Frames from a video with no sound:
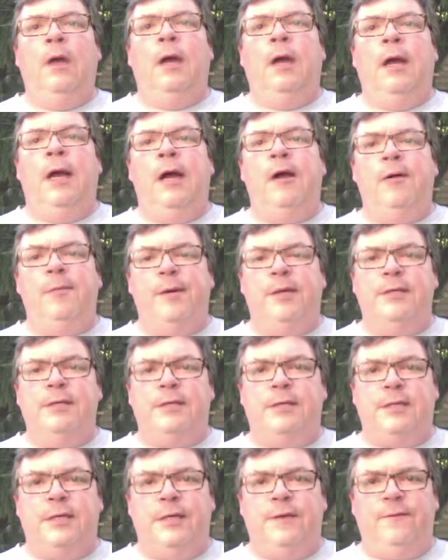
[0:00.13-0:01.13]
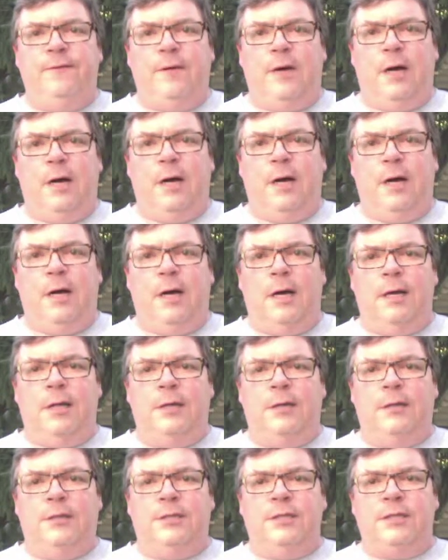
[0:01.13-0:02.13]
Hey everybody, this is Steve.
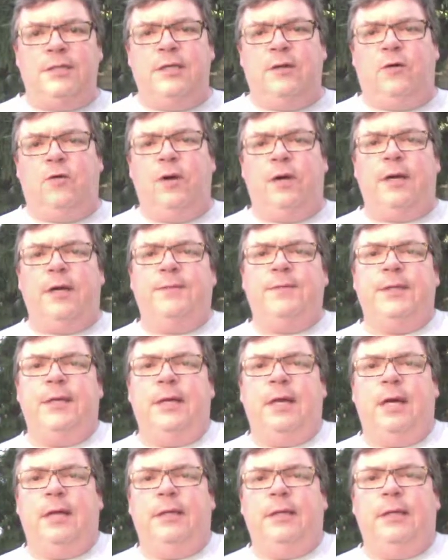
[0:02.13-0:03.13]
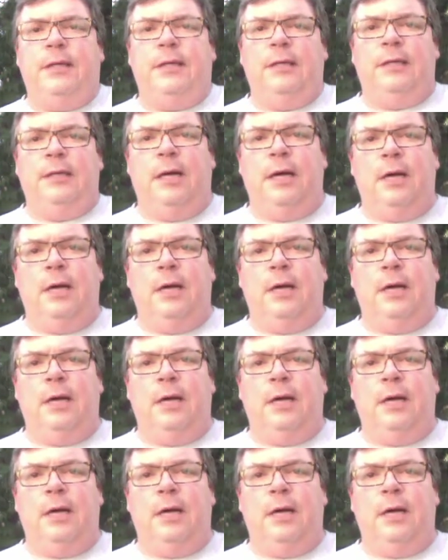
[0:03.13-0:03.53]
Just a quick update on the